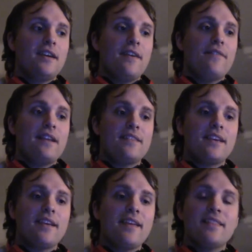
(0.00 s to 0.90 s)
If
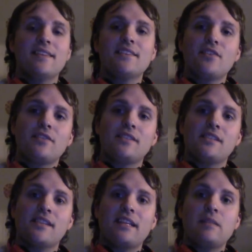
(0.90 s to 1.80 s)
anything, this song is
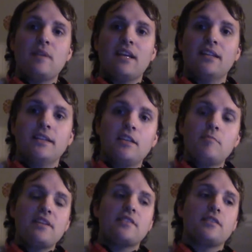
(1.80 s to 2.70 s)
designed to be a little
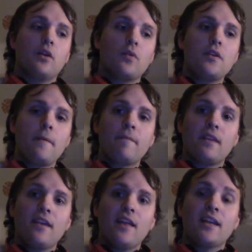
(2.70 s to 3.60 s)
bit slower
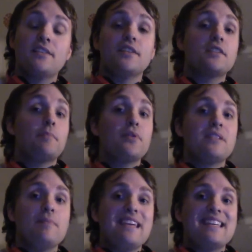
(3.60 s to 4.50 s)
because it's supposed
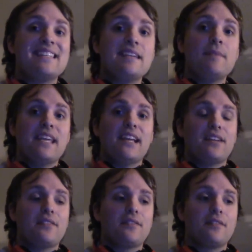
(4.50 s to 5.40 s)
to be intimidating.
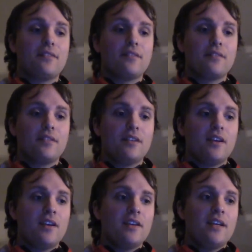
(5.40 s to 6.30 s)

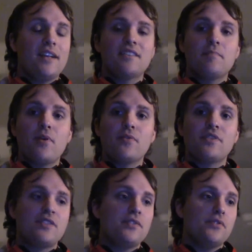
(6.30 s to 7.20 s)
It's
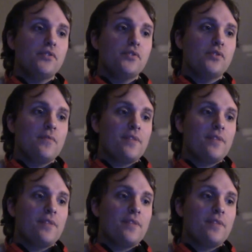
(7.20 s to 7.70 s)
supposed to